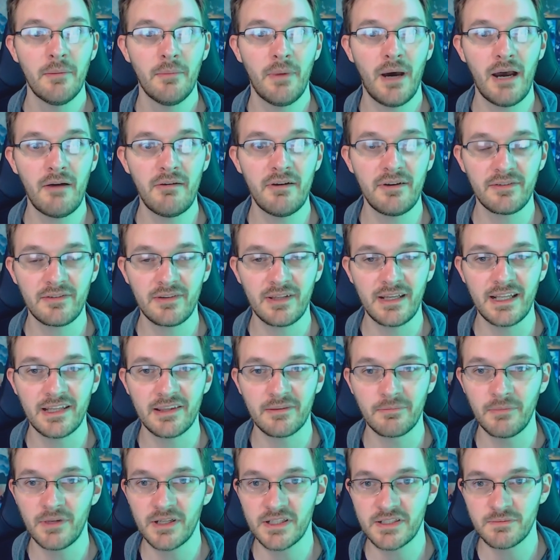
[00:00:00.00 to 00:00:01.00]
Obviously,
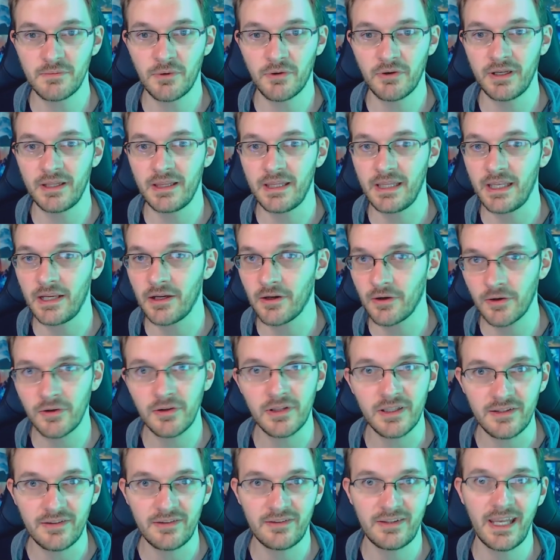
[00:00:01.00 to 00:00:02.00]
it's much more in the
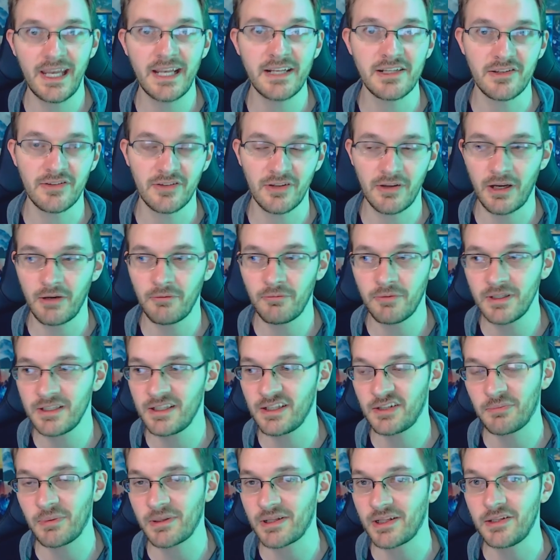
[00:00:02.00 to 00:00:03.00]
early stages, so I wouldn't
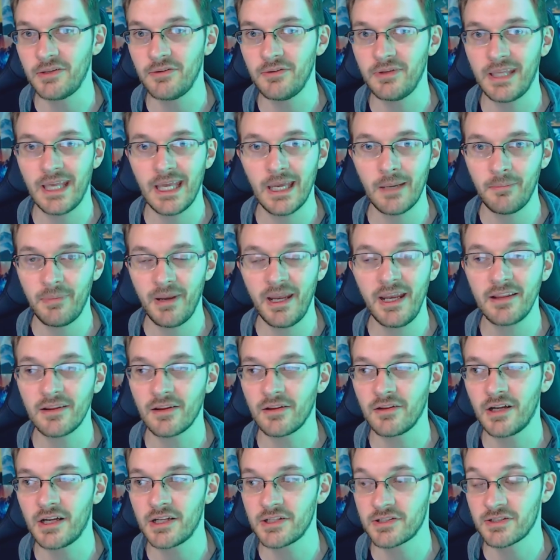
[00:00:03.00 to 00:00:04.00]
expect a new campaign
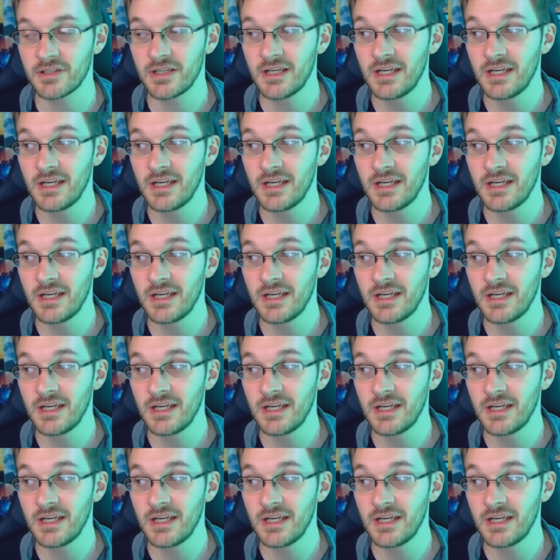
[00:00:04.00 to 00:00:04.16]
to launch